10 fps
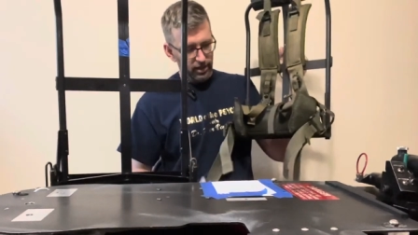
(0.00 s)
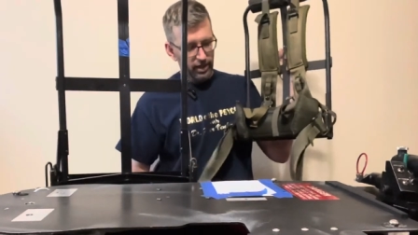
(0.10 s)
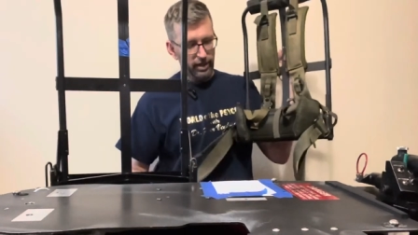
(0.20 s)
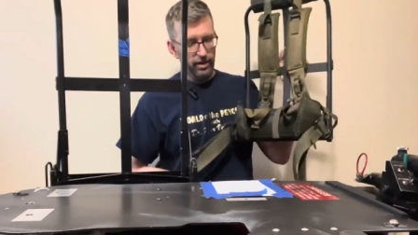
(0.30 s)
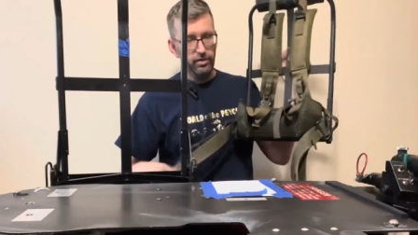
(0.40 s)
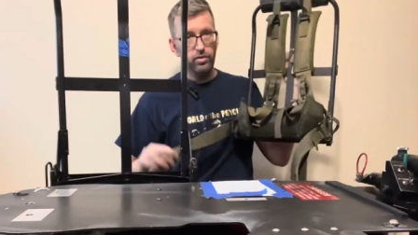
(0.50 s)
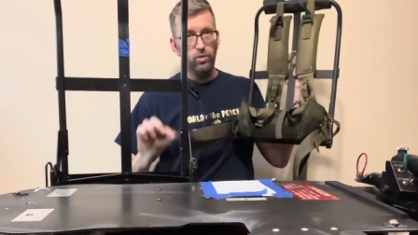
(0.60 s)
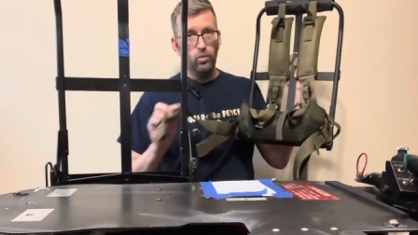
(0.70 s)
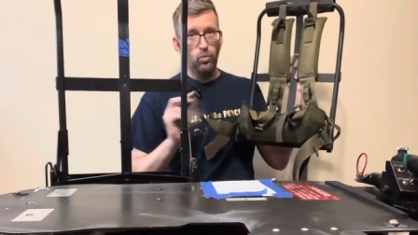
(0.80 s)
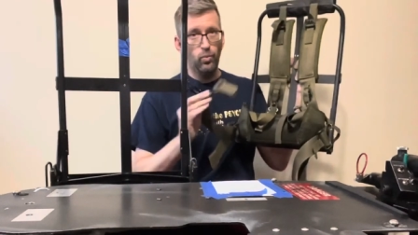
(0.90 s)
and
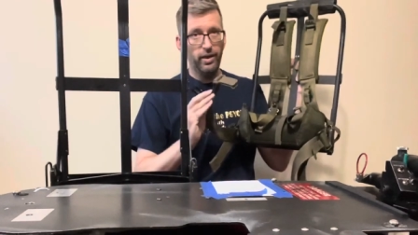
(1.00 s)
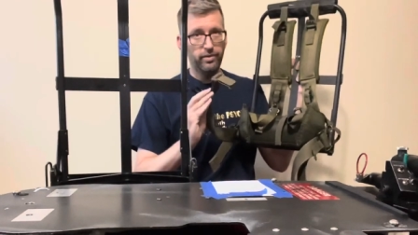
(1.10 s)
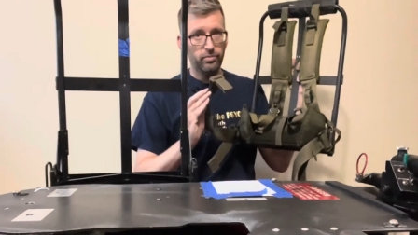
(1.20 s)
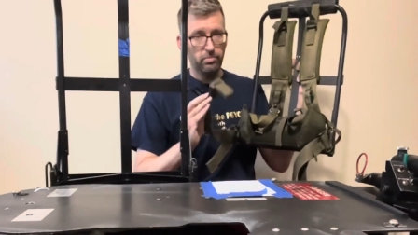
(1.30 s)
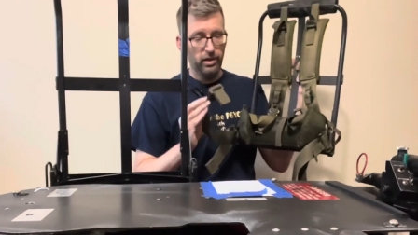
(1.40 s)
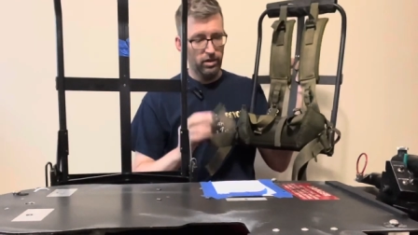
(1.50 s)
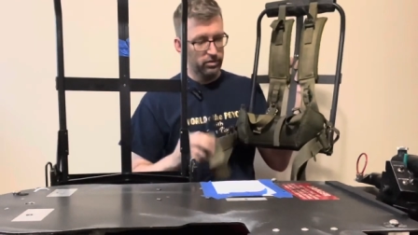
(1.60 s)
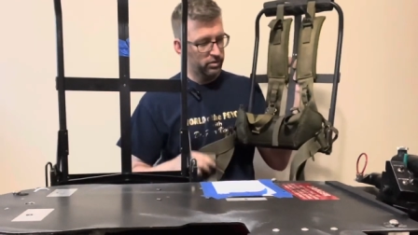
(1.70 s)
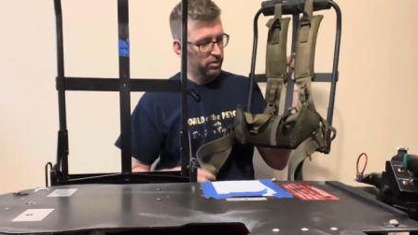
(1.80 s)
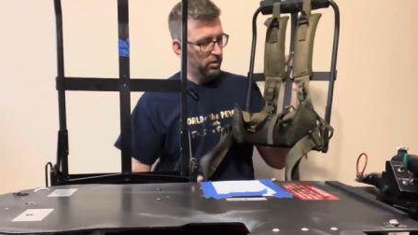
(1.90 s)
waist
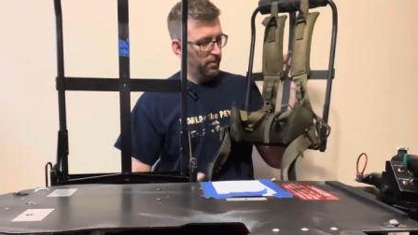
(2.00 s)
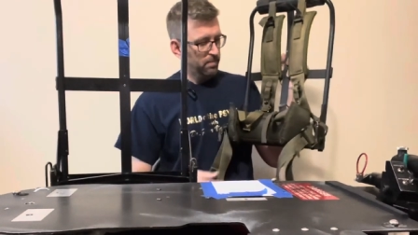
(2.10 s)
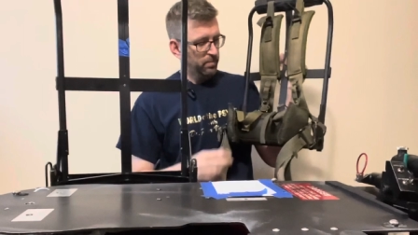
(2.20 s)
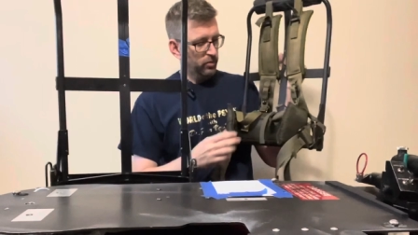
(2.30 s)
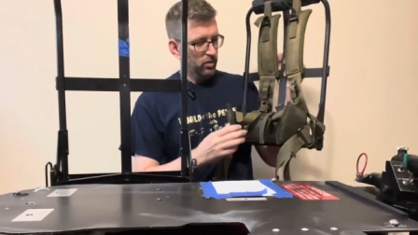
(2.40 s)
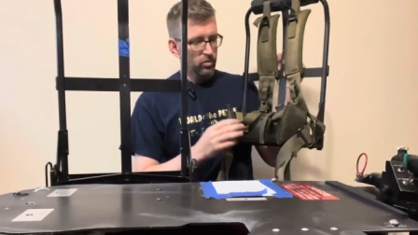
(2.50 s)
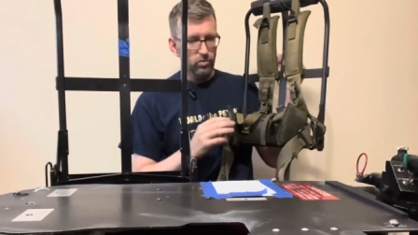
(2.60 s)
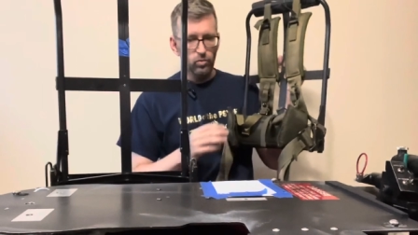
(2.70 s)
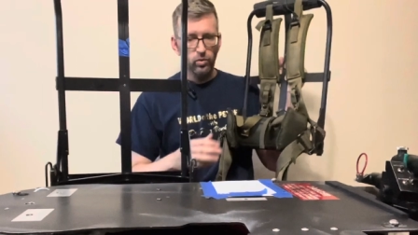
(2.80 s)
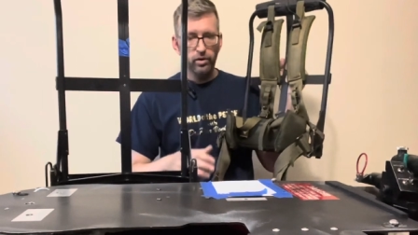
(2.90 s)
belt
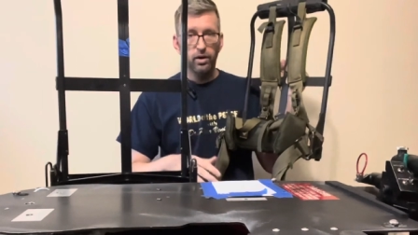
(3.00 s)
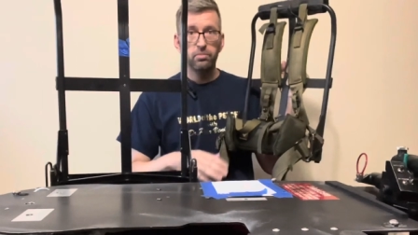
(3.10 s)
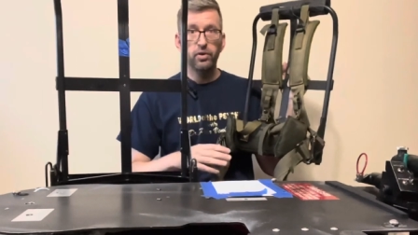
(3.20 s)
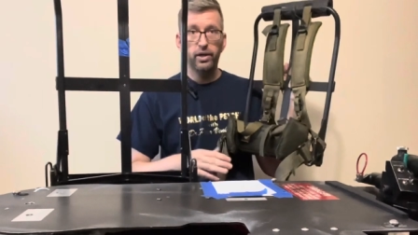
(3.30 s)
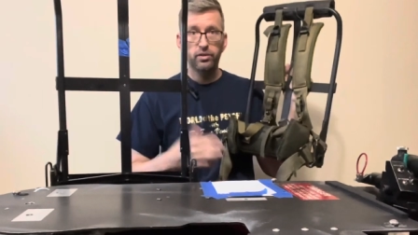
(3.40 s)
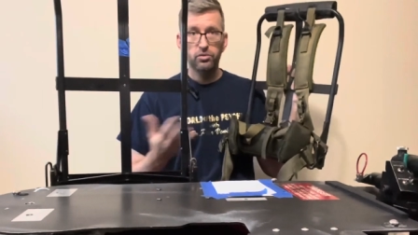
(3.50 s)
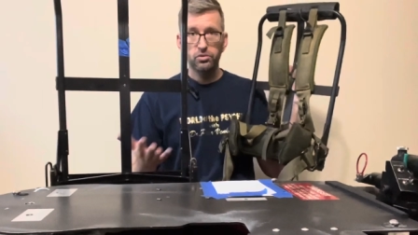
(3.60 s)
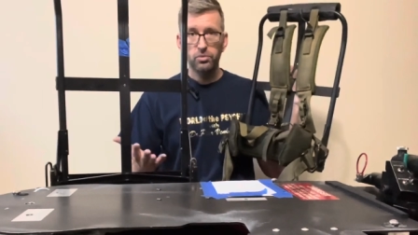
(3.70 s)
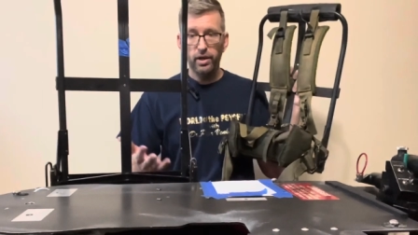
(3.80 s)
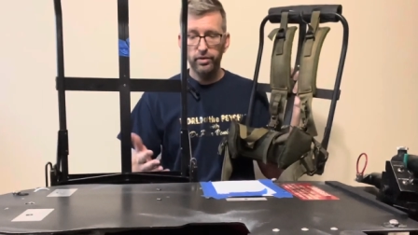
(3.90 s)
were upgraded
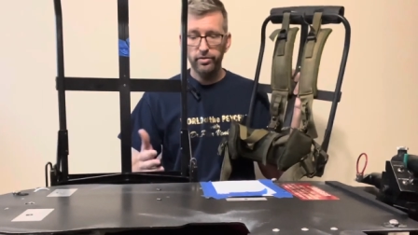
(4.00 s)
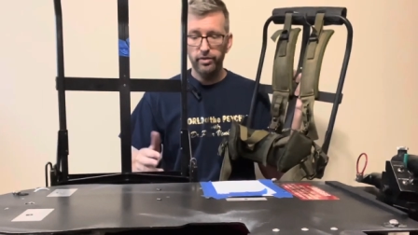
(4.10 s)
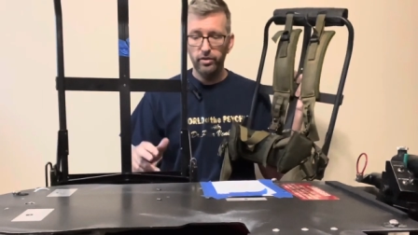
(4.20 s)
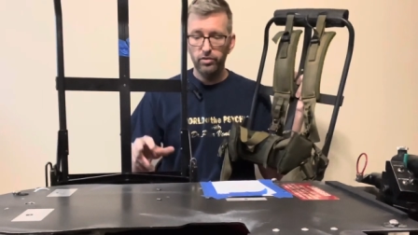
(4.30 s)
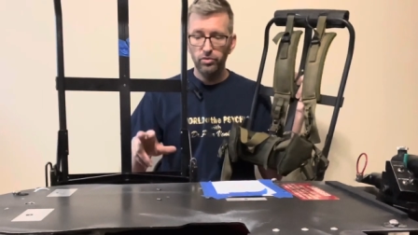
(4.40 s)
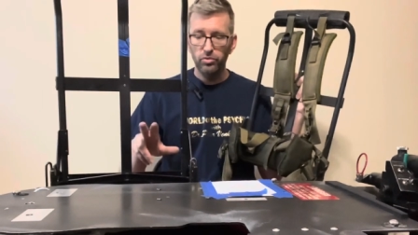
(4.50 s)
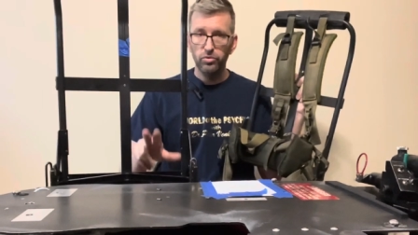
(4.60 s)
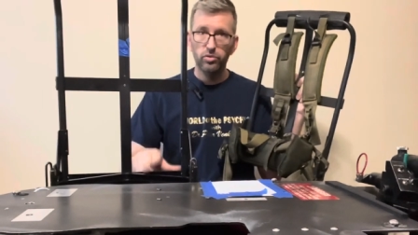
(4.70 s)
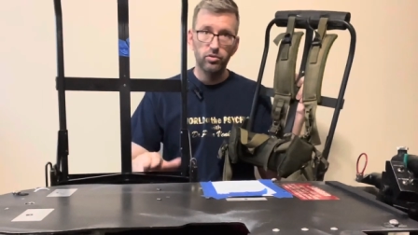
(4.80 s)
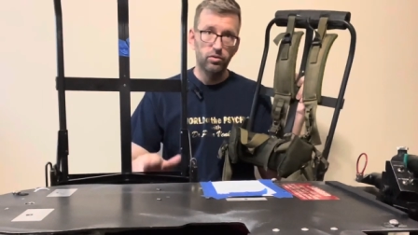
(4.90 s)
to
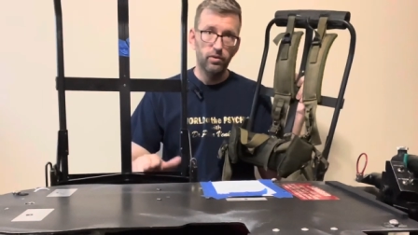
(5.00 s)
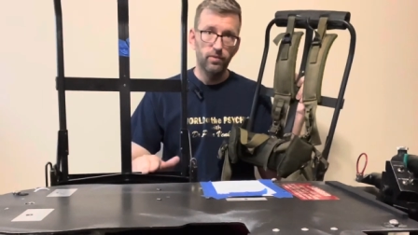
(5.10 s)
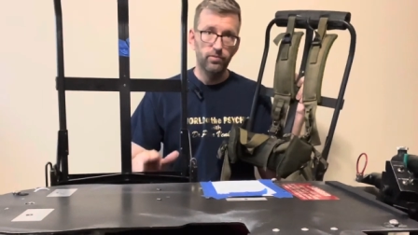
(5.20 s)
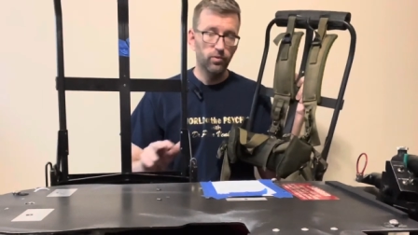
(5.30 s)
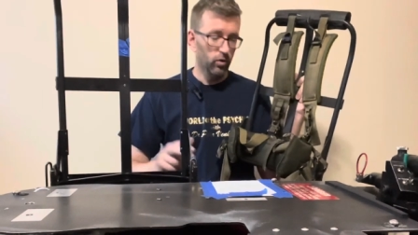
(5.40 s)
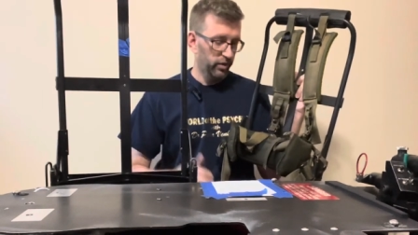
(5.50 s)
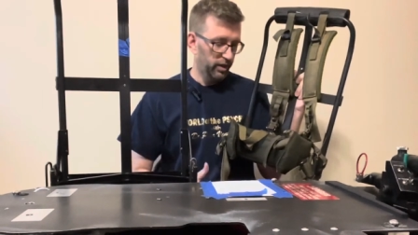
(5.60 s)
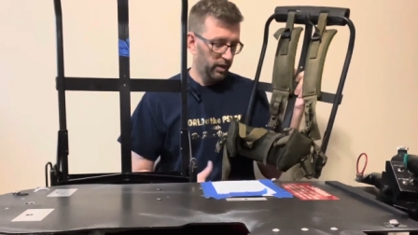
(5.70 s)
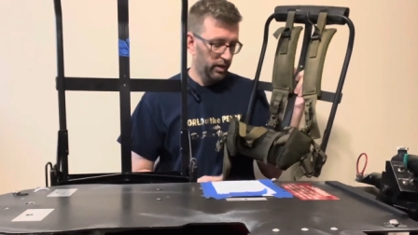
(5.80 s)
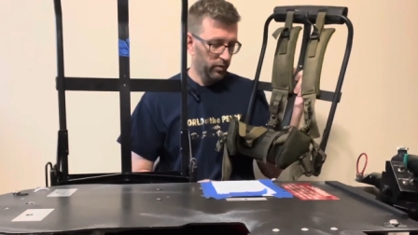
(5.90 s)
LC2s for
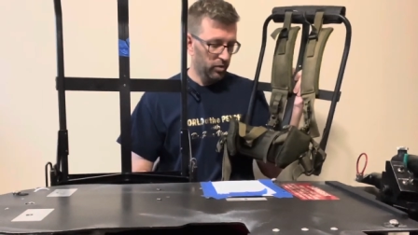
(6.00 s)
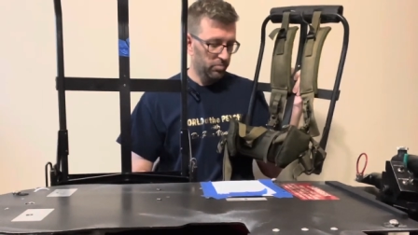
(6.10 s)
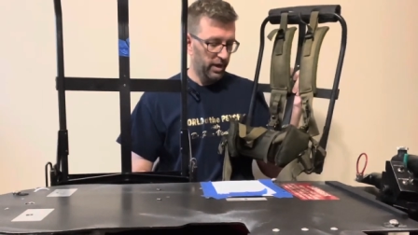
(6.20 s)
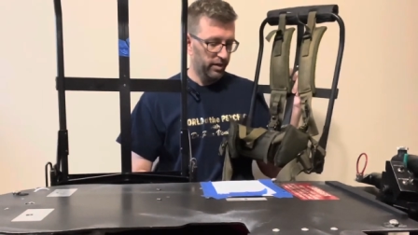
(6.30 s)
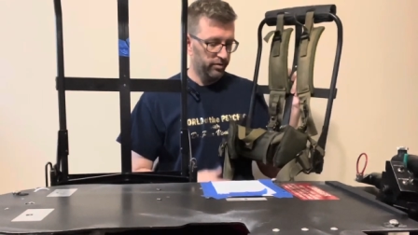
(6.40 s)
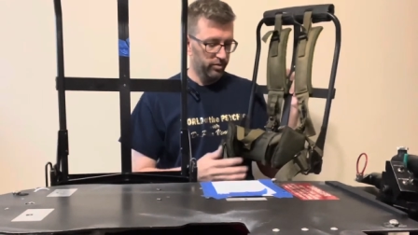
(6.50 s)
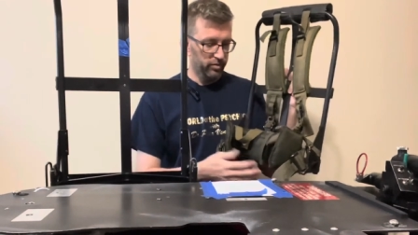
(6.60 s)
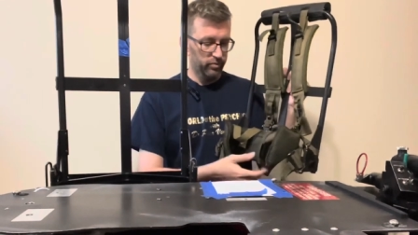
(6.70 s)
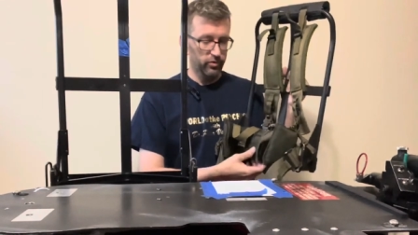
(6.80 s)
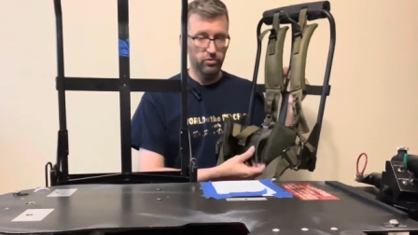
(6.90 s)
the hero packs.
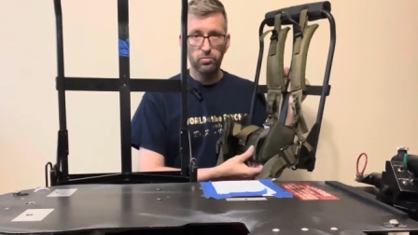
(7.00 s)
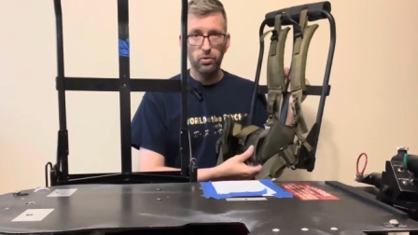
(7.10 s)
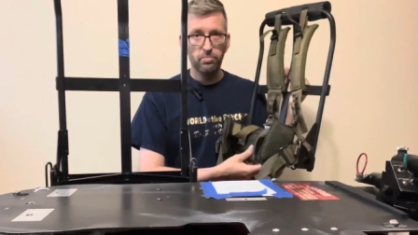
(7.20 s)
There, there's more